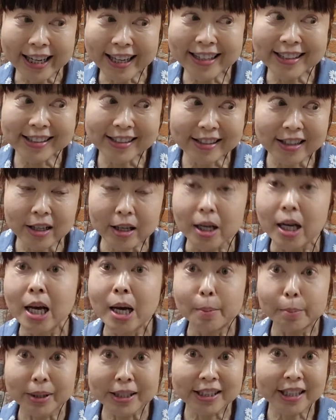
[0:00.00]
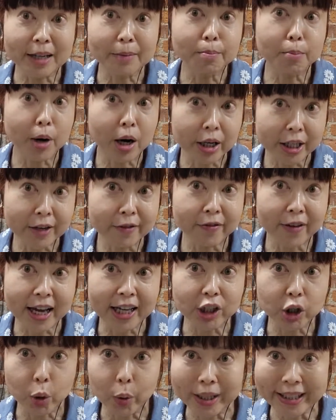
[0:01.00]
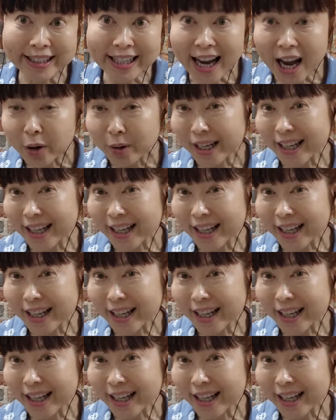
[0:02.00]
Is the percent body fat going down?